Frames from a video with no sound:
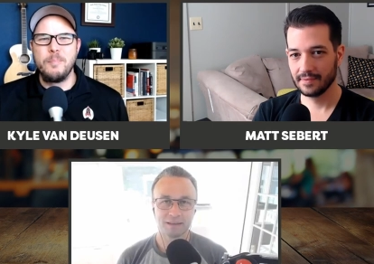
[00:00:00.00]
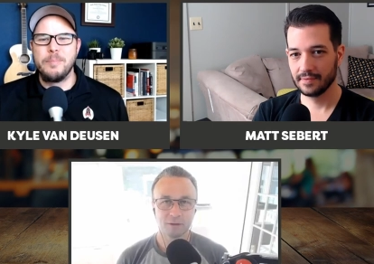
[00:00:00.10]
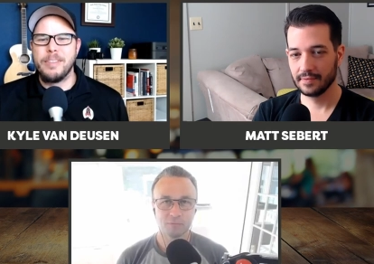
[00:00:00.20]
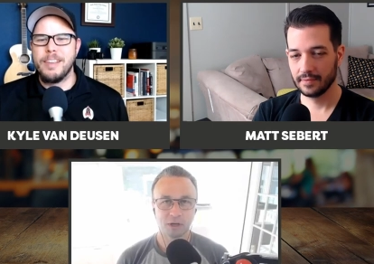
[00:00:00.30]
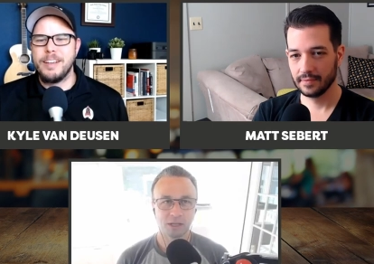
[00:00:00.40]

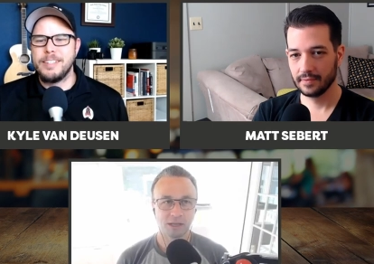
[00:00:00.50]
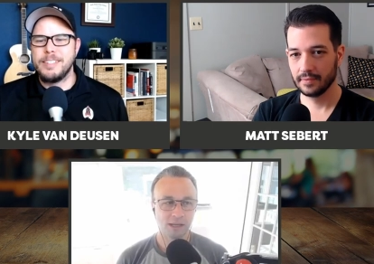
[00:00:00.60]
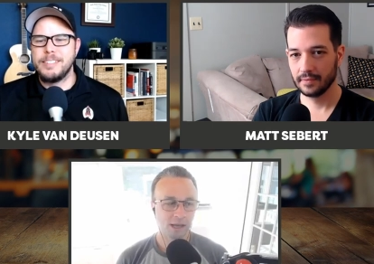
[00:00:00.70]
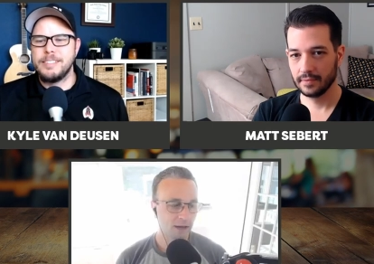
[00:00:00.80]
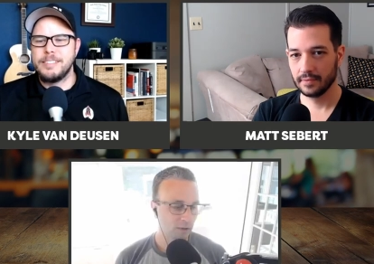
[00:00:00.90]
Speaker 1: but yeah,
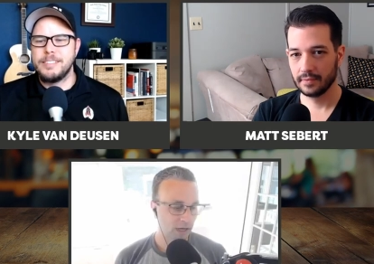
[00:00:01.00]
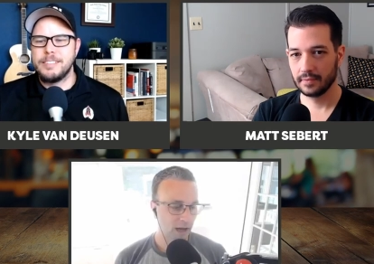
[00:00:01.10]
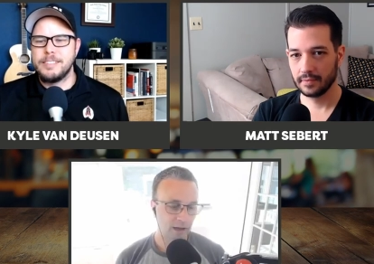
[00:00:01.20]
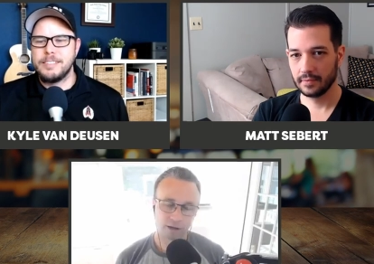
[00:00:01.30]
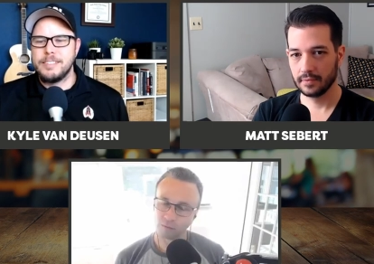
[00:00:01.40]
I mean, I
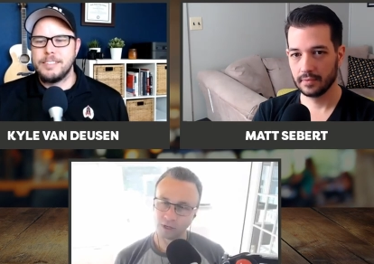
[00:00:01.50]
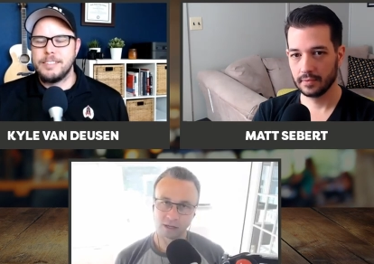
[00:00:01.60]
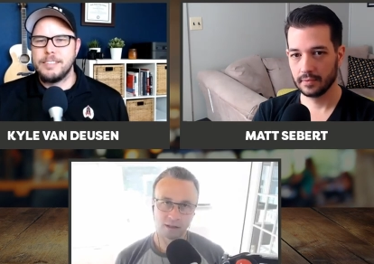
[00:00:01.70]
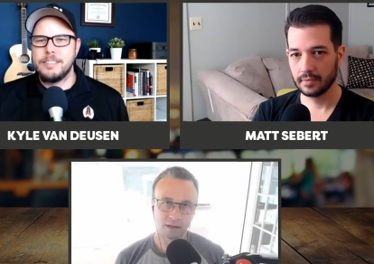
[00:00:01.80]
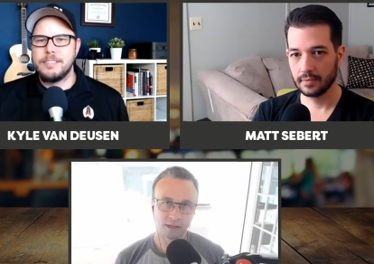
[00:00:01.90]
help my
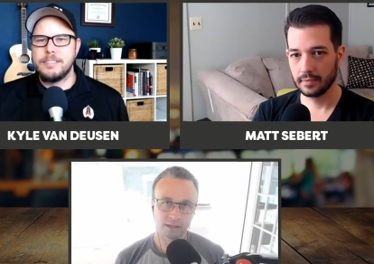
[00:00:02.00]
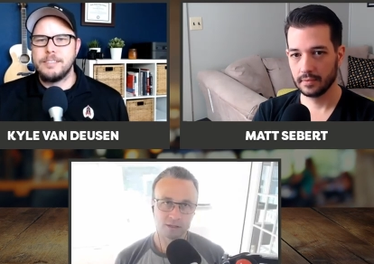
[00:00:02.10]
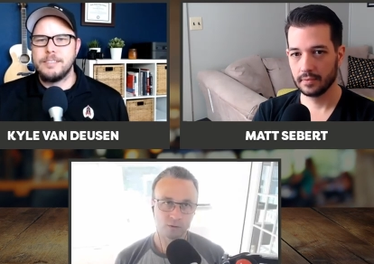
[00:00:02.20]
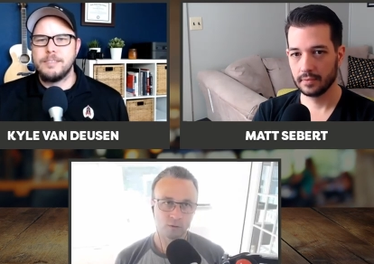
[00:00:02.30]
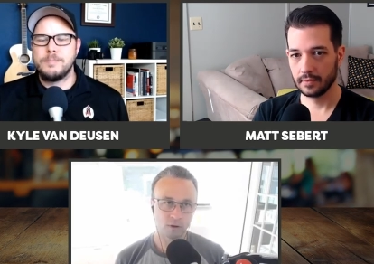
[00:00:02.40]
clients who
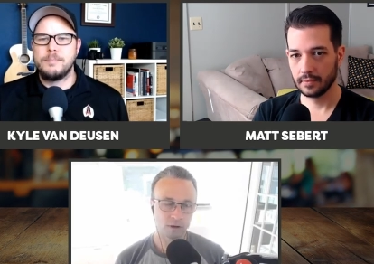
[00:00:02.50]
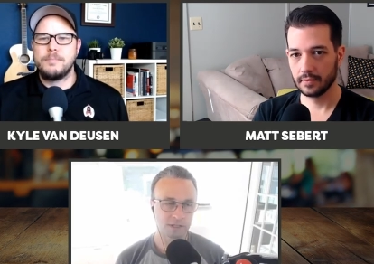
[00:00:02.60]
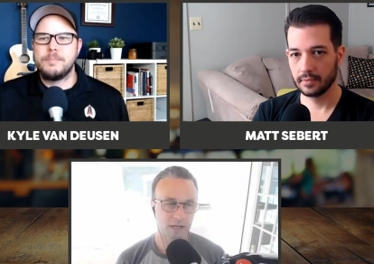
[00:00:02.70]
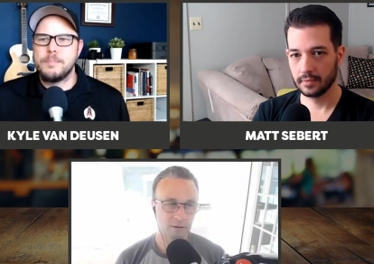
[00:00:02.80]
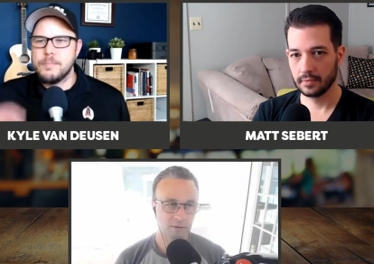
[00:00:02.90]
are
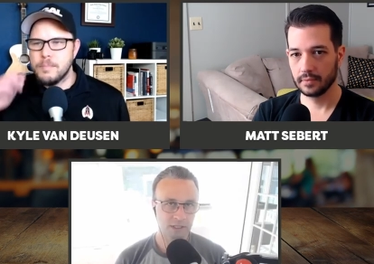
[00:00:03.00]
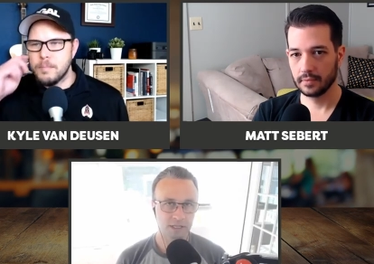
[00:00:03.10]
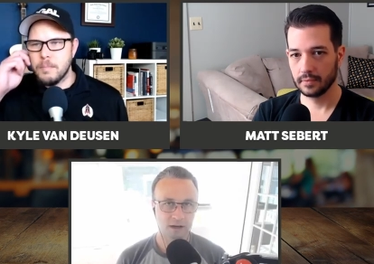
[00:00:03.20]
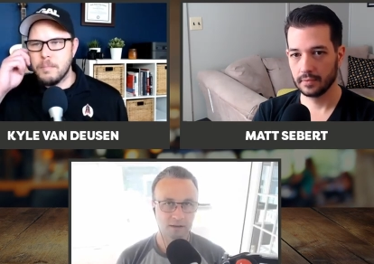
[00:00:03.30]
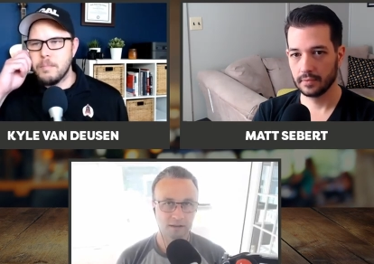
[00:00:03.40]
established
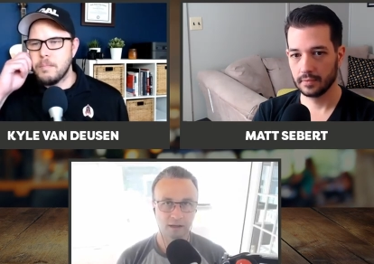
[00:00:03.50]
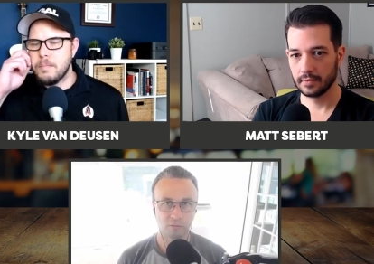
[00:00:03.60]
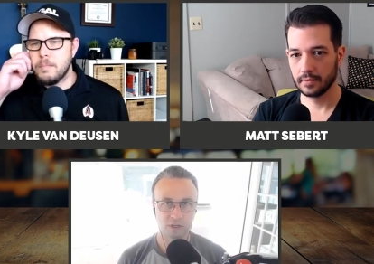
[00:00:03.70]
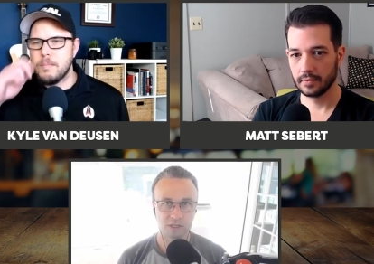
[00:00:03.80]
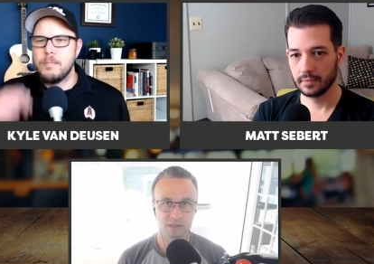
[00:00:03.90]
online
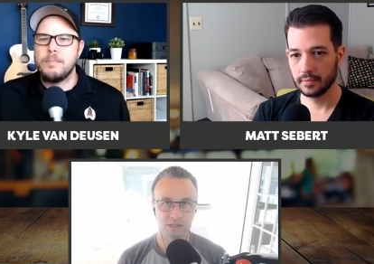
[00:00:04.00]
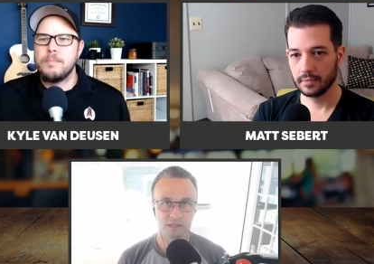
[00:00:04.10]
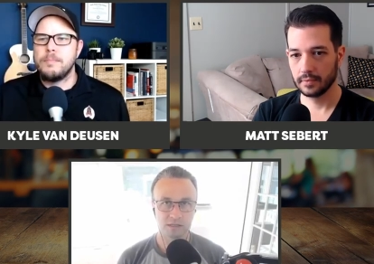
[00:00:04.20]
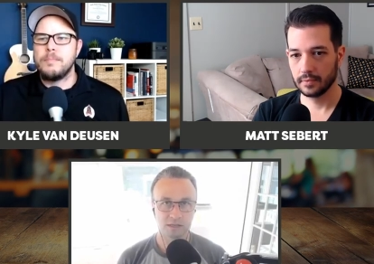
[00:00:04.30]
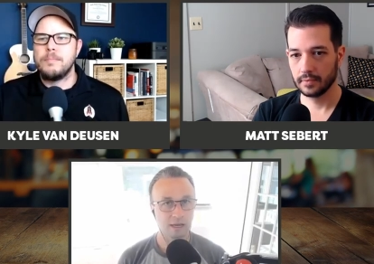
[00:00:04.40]
businesses
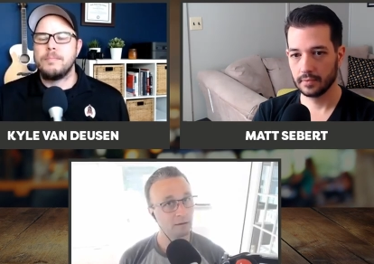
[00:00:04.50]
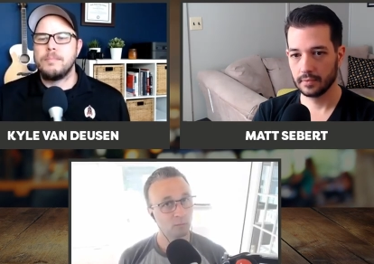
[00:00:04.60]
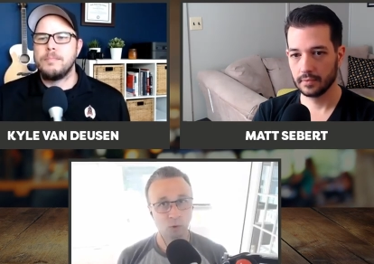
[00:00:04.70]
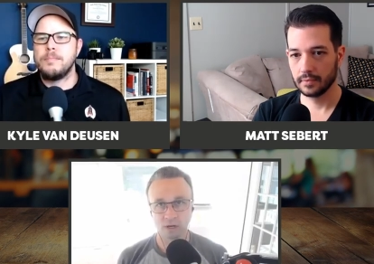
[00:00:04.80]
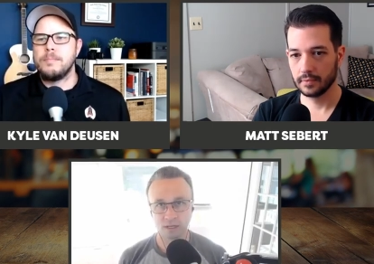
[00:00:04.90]
get more
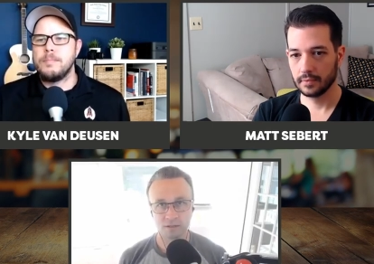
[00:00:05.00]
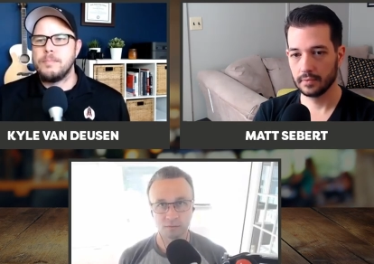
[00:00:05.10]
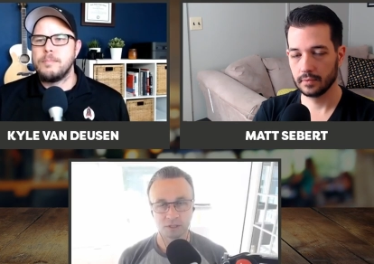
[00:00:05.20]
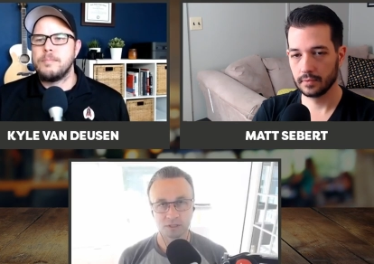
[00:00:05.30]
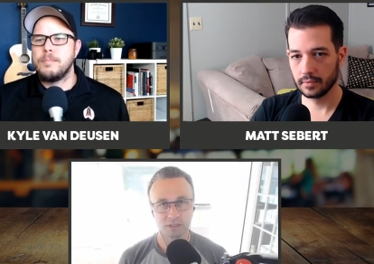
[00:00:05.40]

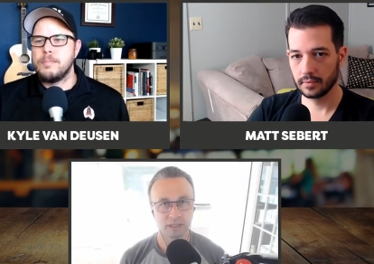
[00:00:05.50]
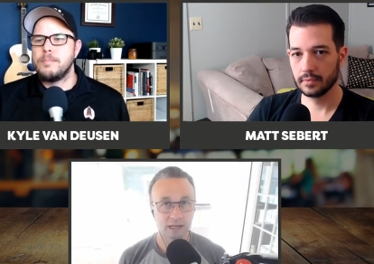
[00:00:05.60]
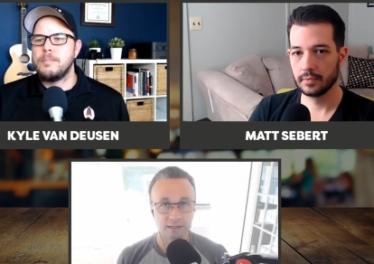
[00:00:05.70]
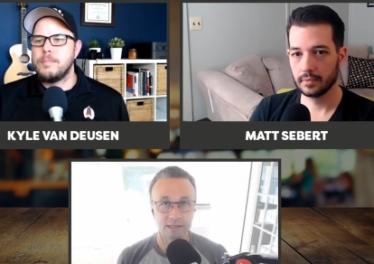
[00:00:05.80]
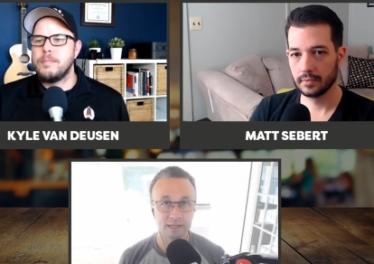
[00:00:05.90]
customers. That
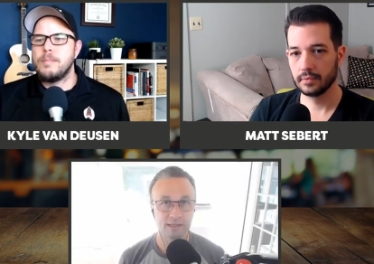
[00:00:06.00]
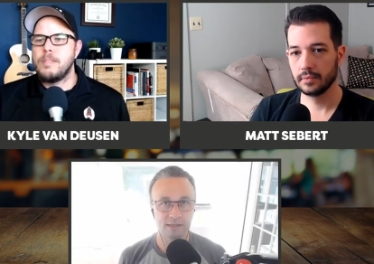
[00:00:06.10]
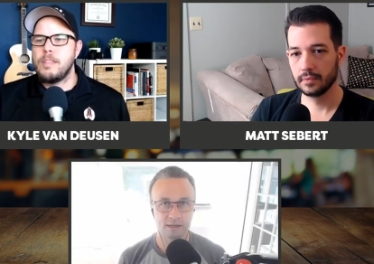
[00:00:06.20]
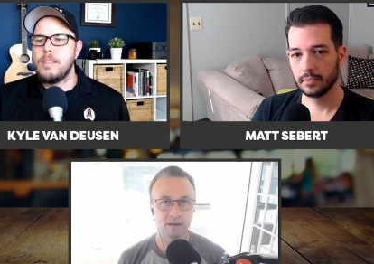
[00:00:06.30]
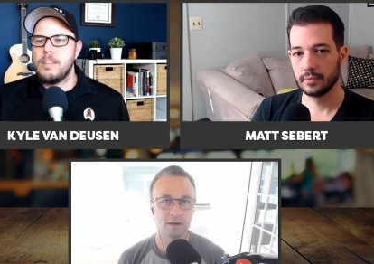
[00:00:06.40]
is, in a
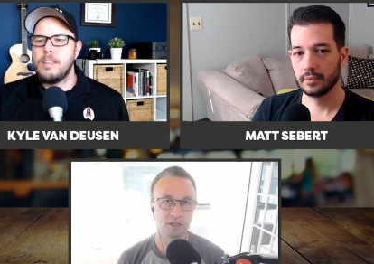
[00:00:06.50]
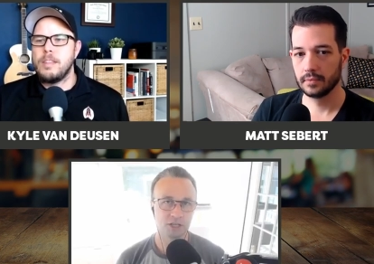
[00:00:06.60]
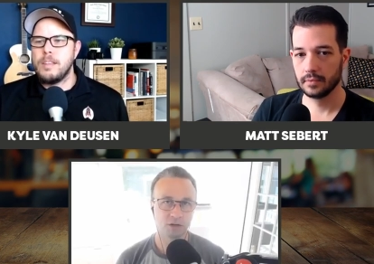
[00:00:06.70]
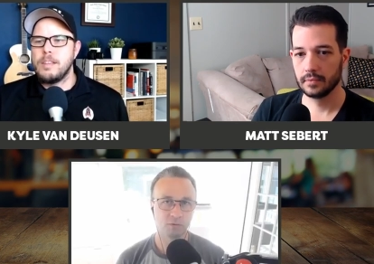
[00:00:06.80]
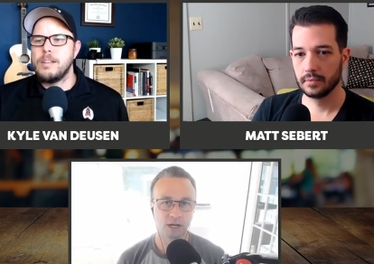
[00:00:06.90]
nutshell,
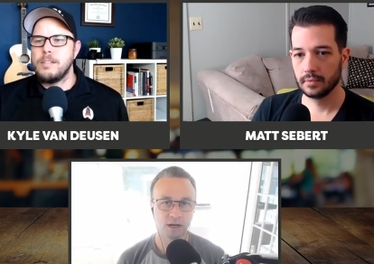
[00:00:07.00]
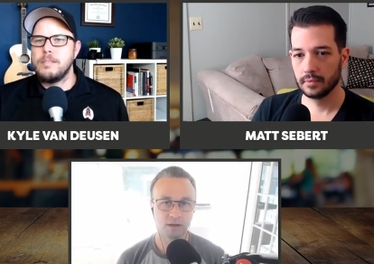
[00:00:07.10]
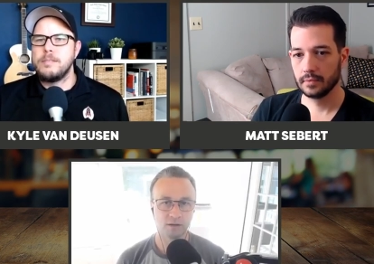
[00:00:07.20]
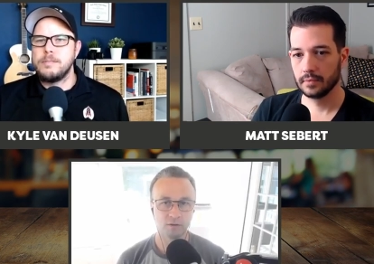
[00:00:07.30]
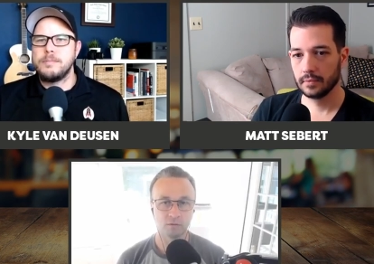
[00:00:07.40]
what I do.